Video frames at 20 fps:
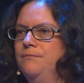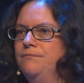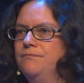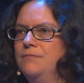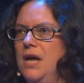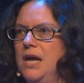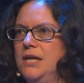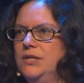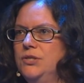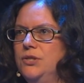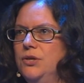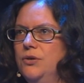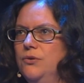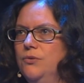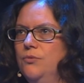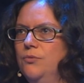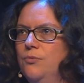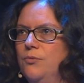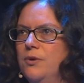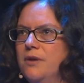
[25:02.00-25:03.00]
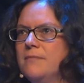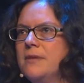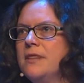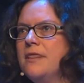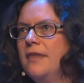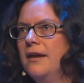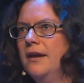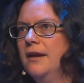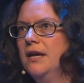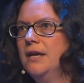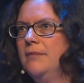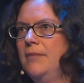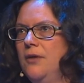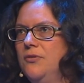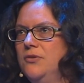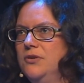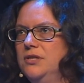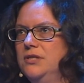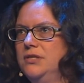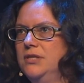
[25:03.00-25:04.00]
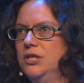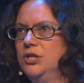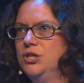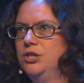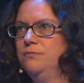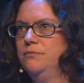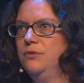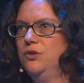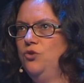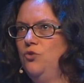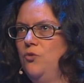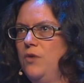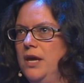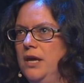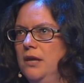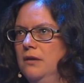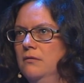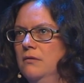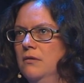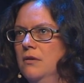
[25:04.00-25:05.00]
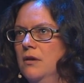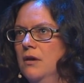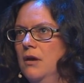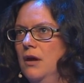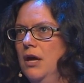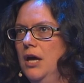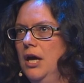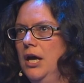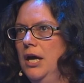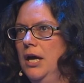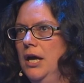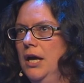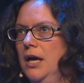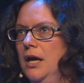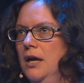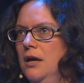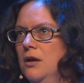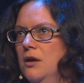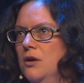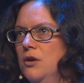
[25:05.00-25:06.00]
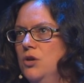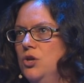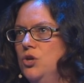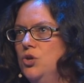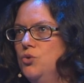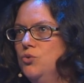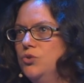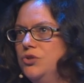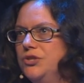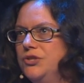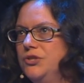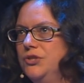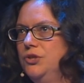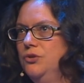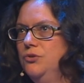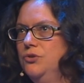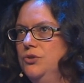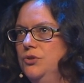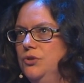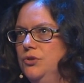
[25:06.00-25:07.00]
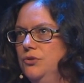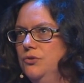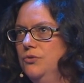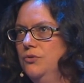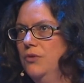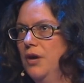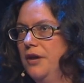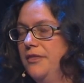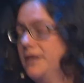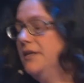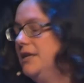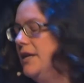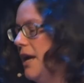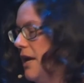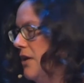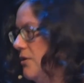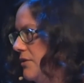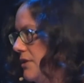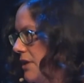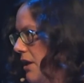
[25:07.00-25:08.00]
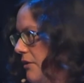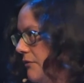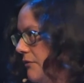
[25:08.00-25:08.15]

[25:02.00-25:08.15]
And so we've been thinking about the distinction between you authenticate yourself,